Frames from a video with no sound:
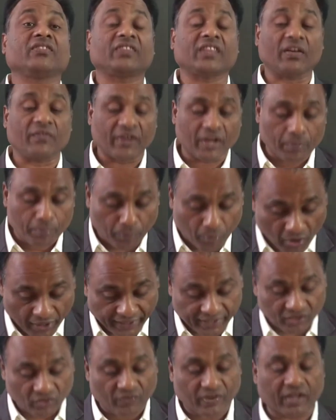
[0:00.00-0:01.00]

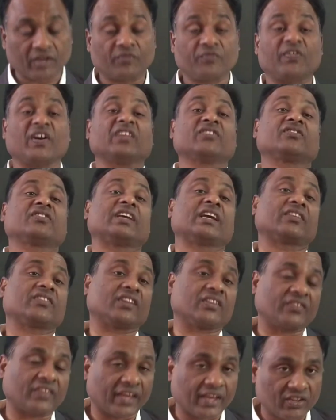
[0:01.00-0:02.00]
7.1 first
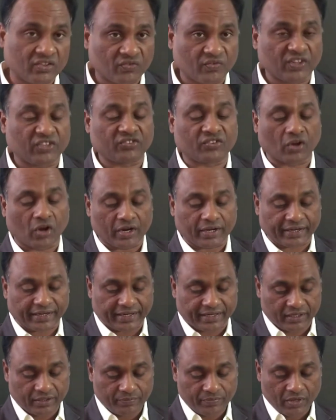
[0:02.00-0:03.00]
exercise we
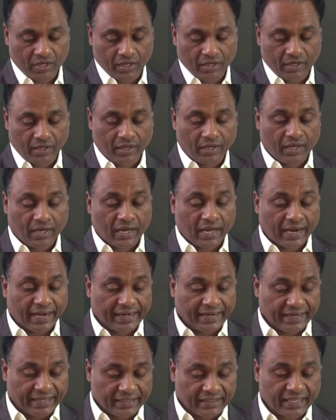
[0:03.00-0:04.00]
started,
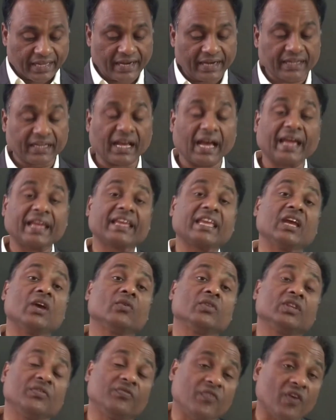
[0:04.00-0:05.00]
and in that I gave
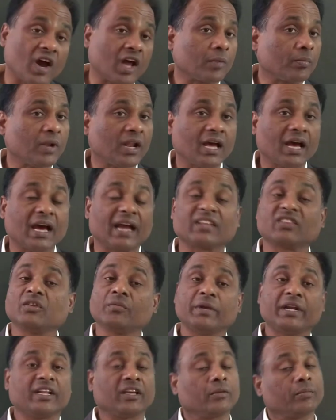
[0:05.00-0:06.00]
the formula,
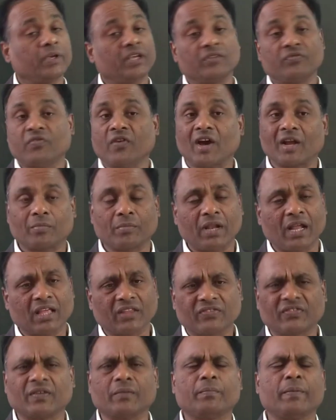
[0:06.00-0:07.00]
arithmetic mean formula,
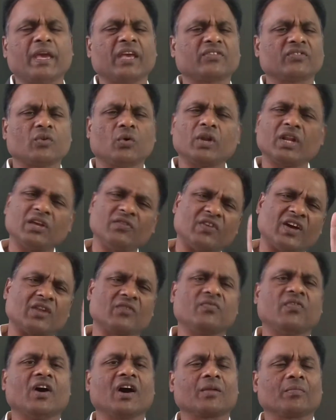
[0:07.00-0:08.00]
based only one
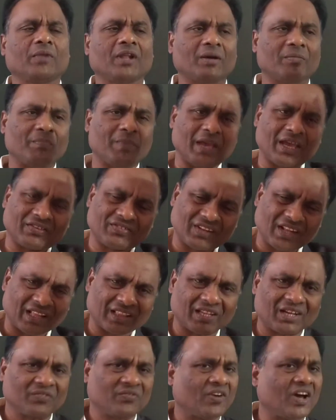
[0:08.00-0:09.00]
formula, based on
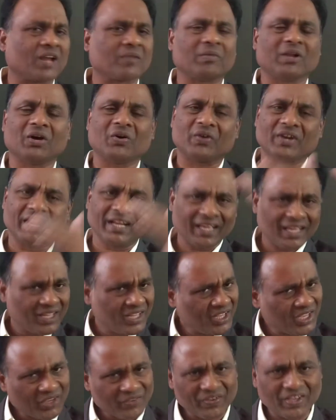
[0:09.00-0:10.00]
that formula only
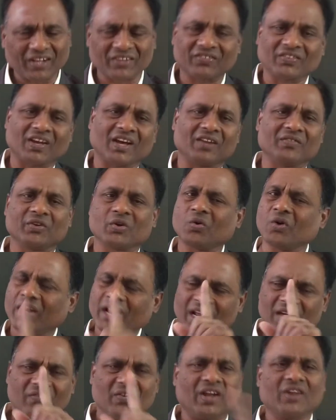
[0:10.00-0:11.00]
we are solving,
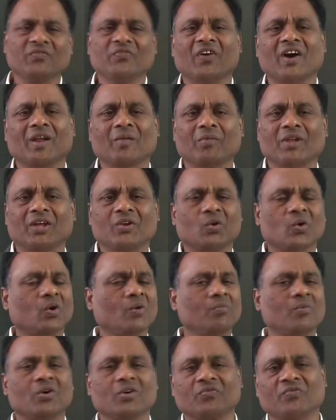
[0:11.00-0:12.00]
only one formula, no
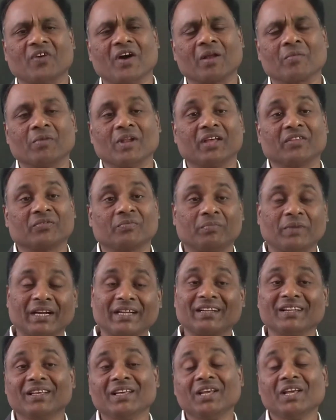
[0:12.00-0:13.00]
more formulas,
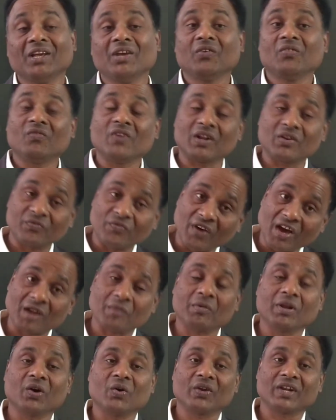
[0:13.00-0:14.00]
but one
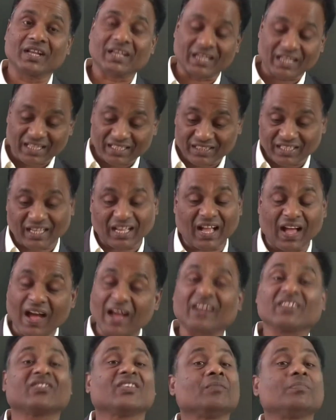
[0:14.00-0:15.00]
formula only. The
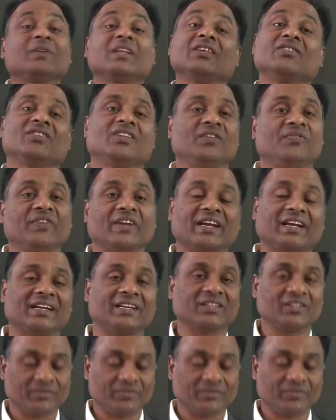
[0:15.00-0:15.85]
concept is difficult.